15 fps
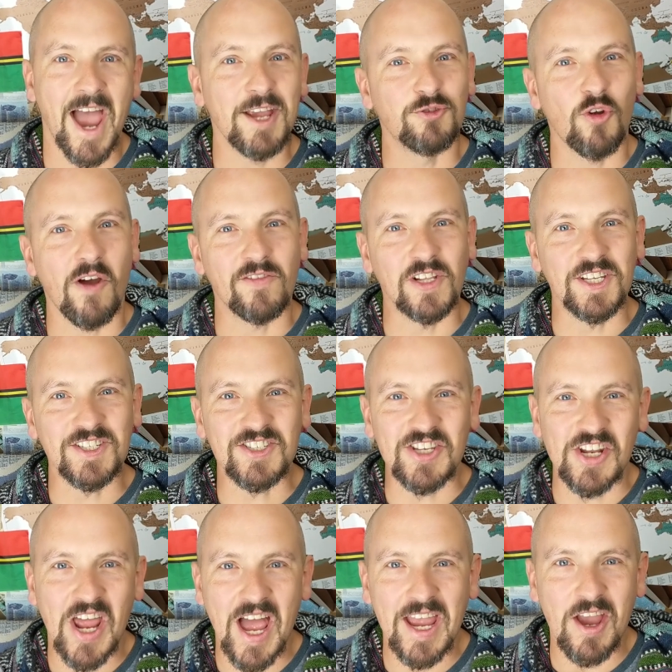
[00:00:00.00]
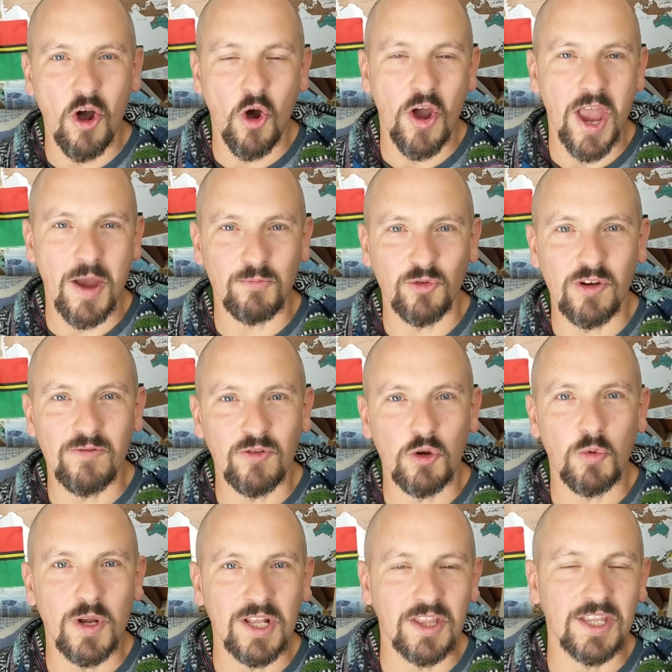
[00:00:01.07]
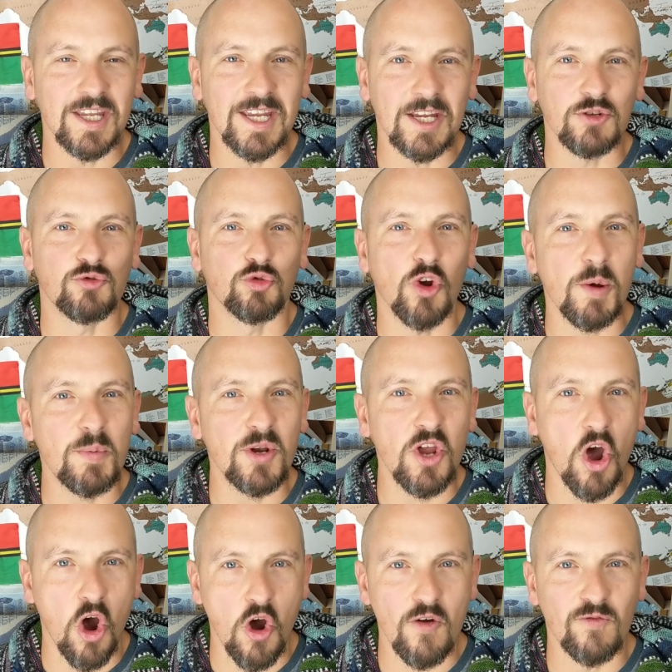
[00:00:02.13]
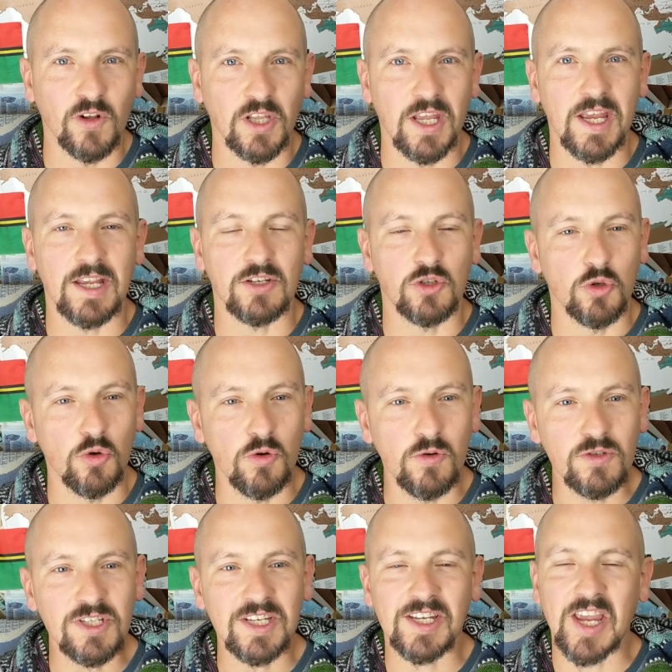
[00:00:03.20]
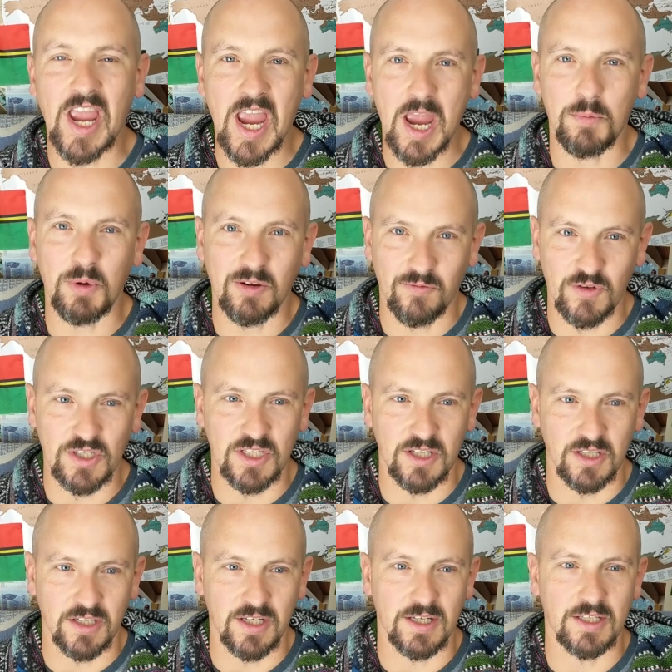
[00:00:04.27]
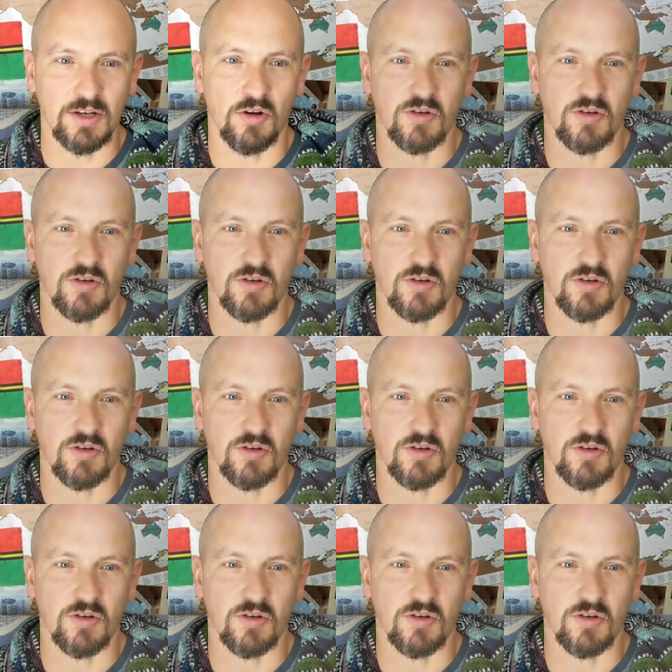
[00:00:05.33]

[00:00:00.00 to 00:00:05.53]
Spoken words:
Hey travellers, today I am reviewing the Intrepid Overland Tours camping facilities.